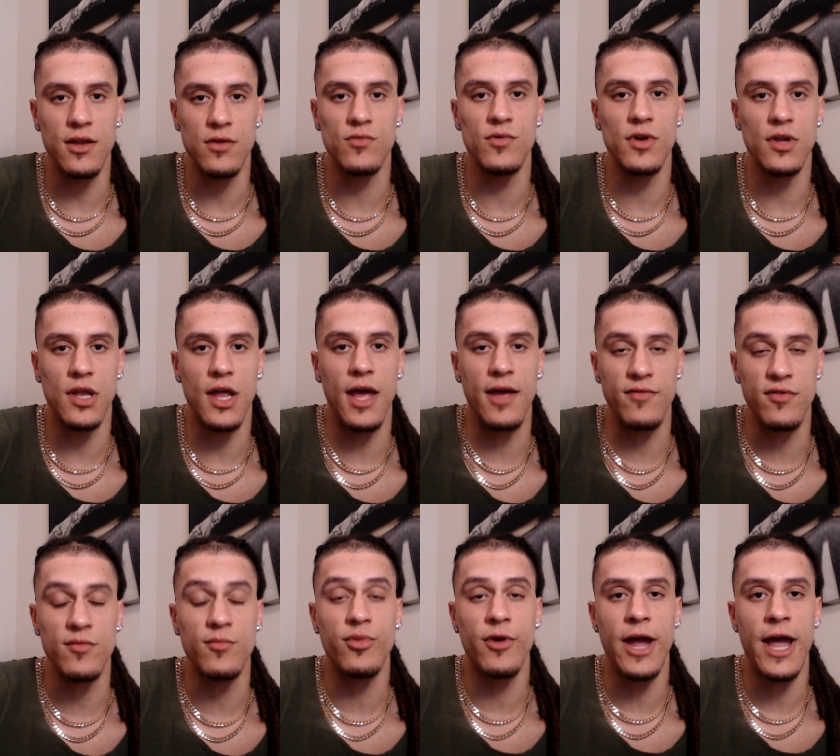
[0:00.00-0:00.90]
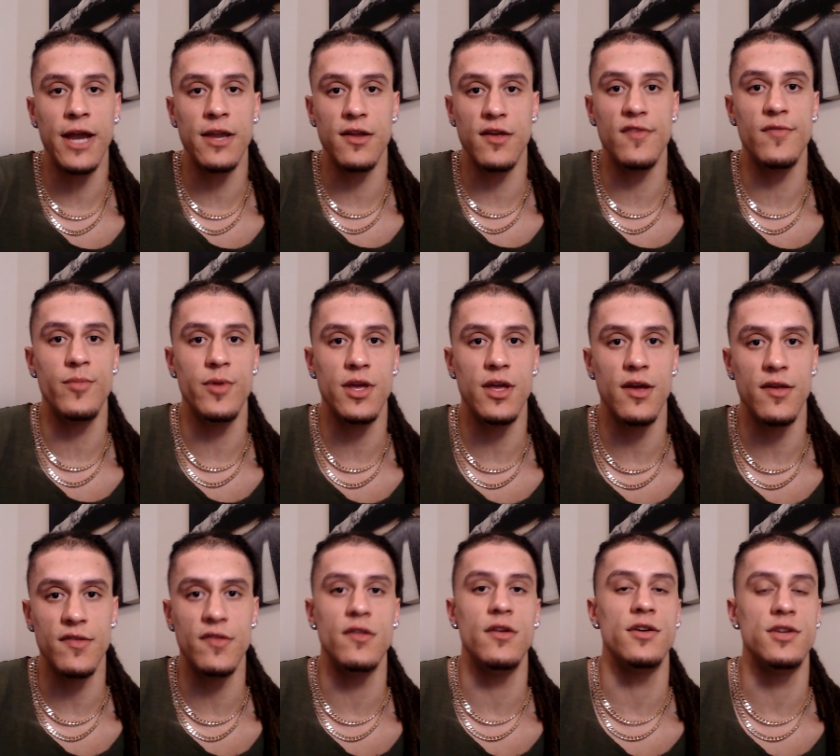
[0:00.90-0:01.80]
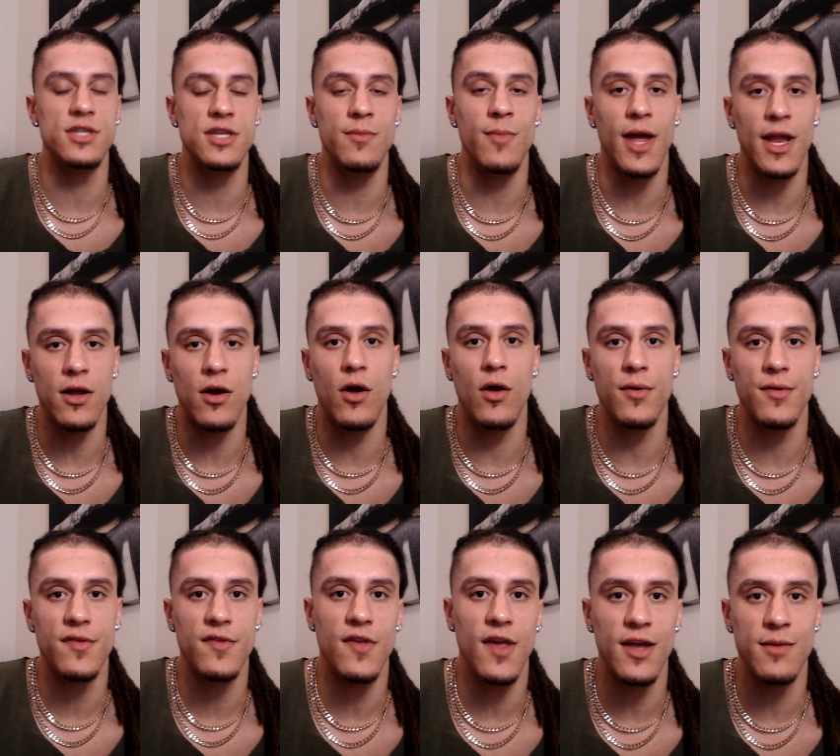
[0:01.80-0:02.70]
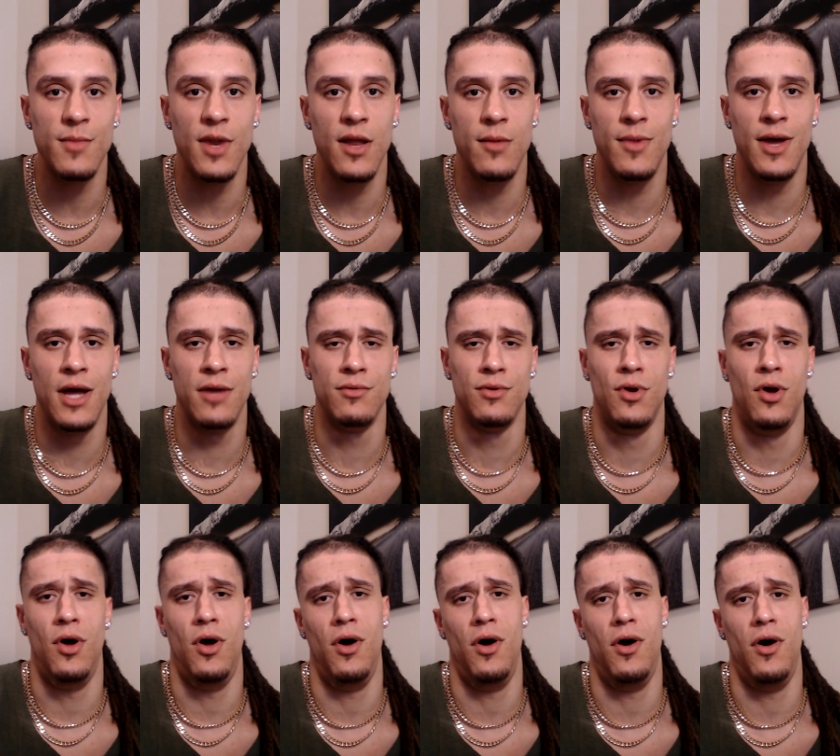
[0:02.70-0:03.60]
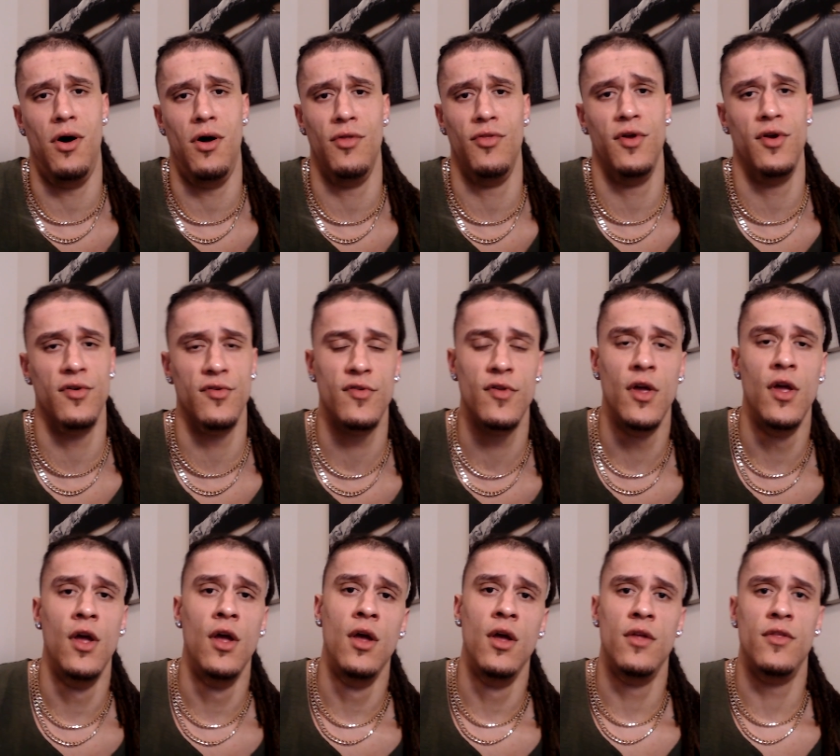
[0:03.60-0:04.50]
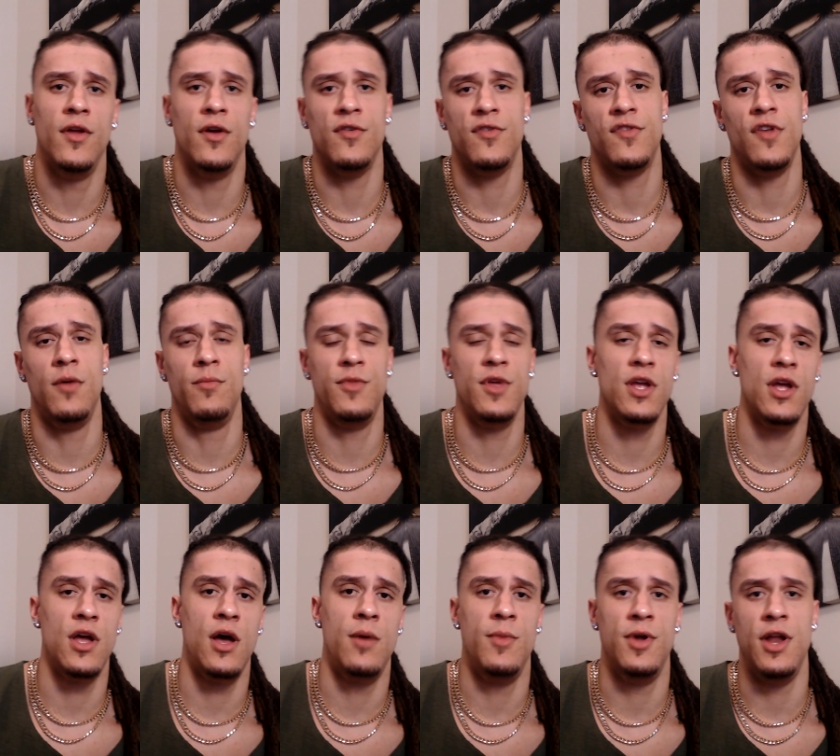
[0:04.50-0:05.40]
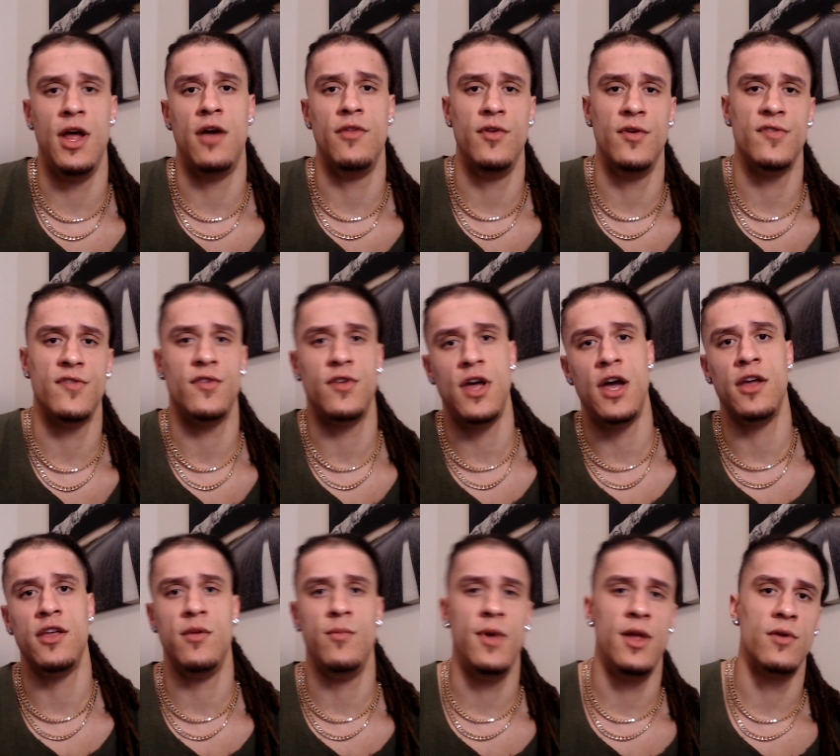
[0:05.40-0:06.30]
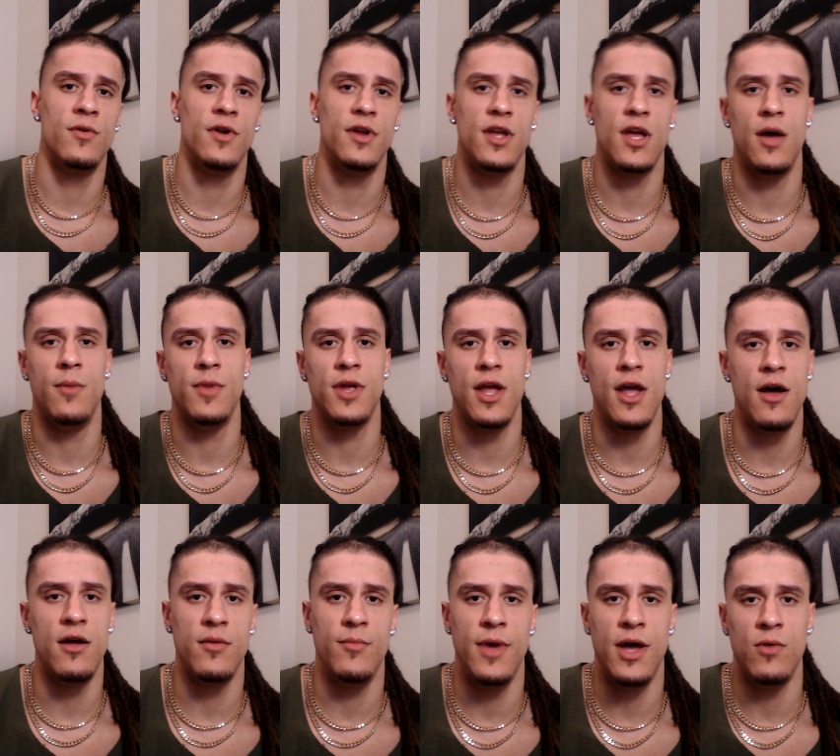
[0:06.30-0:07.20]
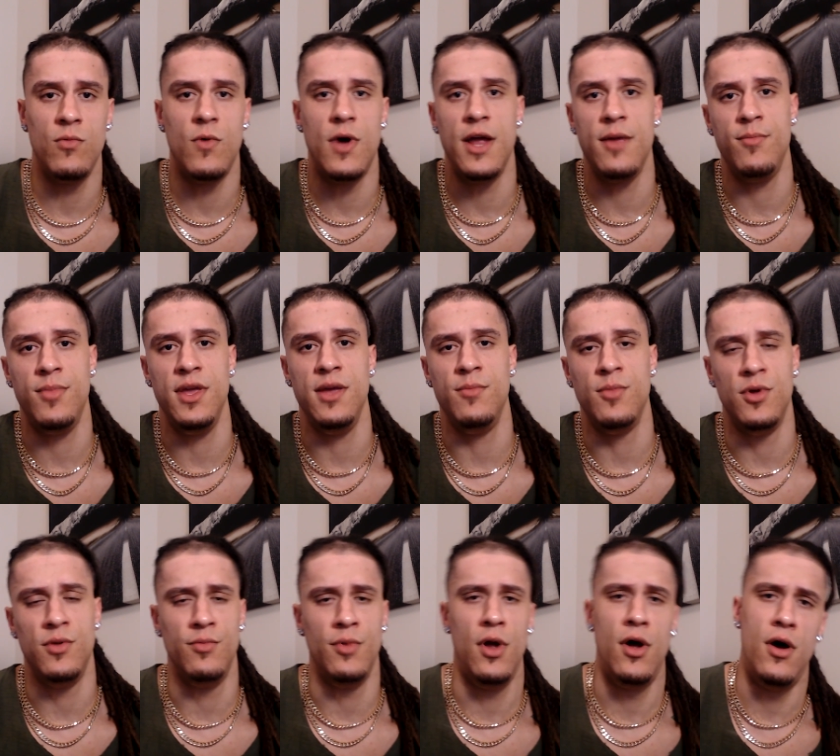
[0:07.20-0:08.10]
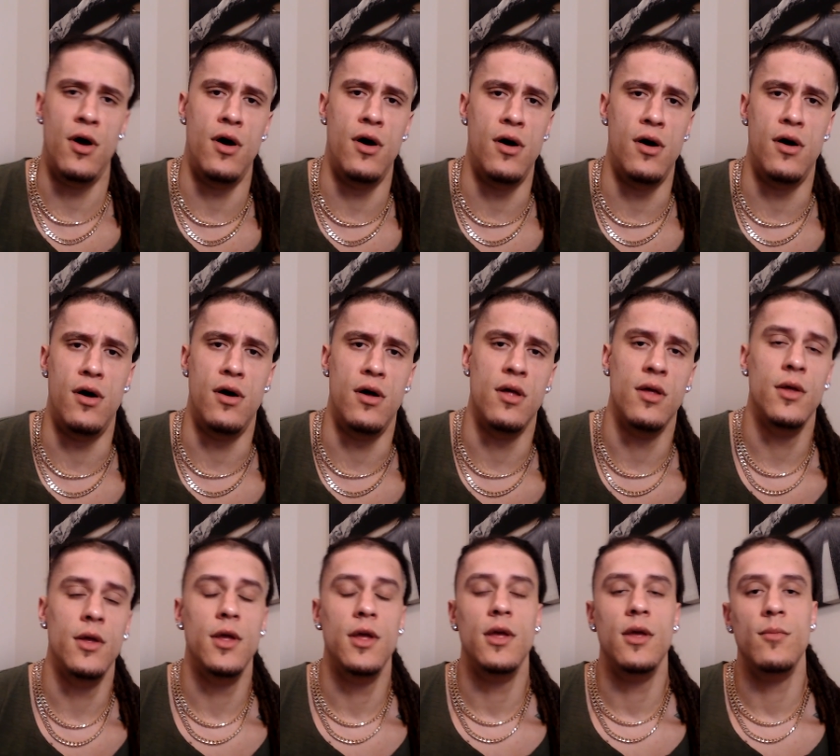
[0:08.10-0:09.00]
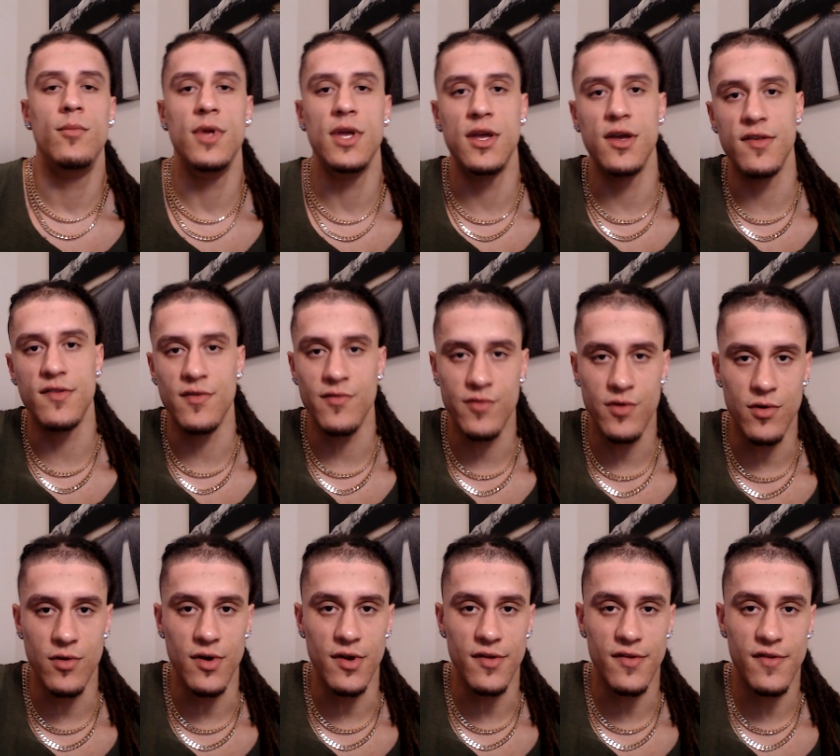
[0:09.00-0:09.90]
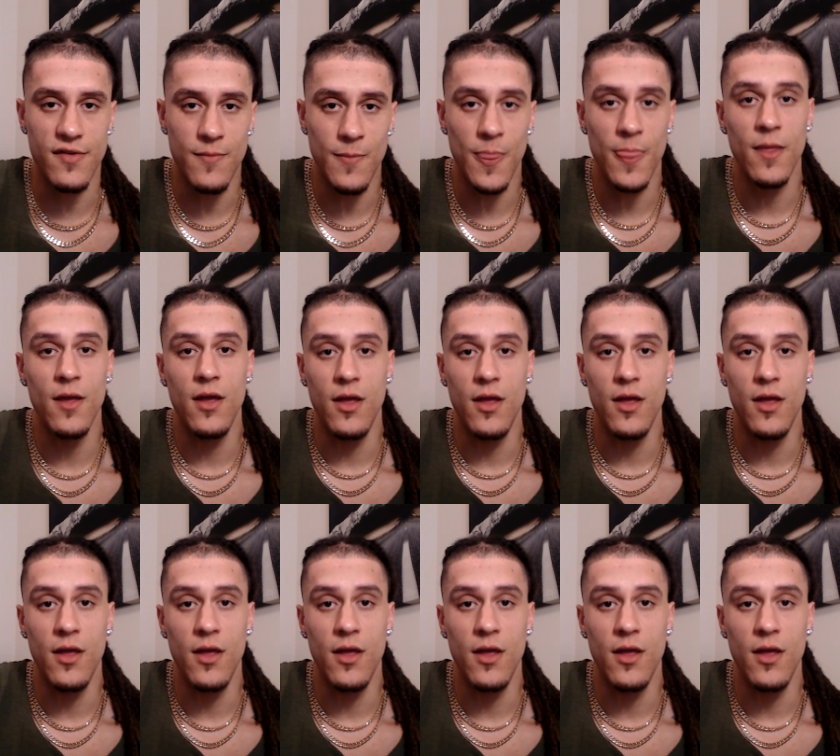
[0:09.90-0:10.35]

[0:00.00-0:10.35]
in real life and practice because look, she made a whole segment about, oh, there's there's something coming out. There's a documentary coming out about white people. Oh, because of course,